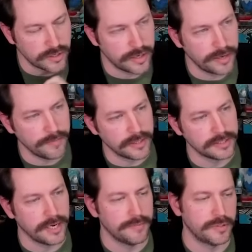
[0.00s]

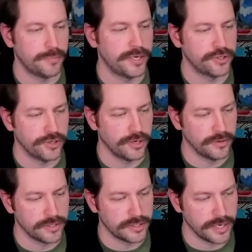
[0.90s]
Hitmontop, especially
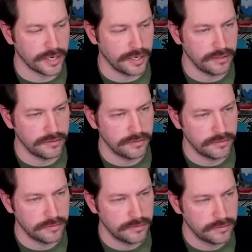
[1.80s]
going second.
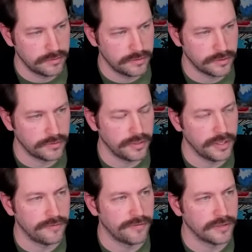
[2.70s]
It's a
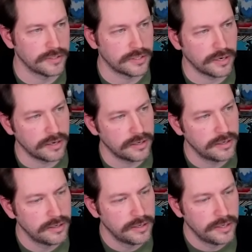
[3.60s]
really fun start.
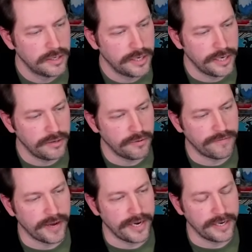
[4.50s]
Into a
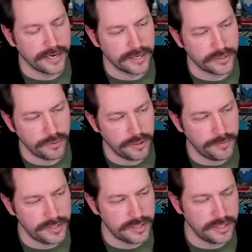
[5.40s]
fighting deck, so we could
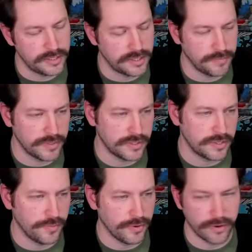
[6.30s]
be seeing something
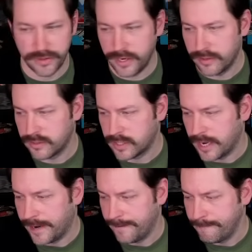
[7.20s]
similar on the other
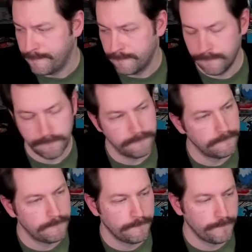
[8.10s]
side.
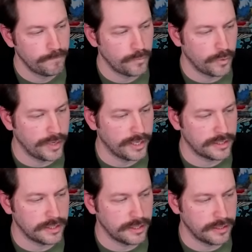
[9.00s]
But we get
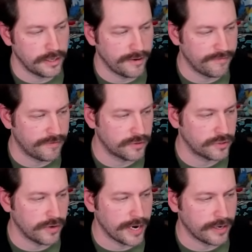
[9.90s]
to have first
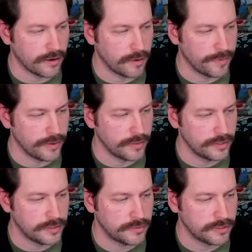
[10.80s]
crack at our
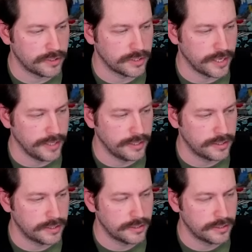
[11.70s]
opponents, which is nice.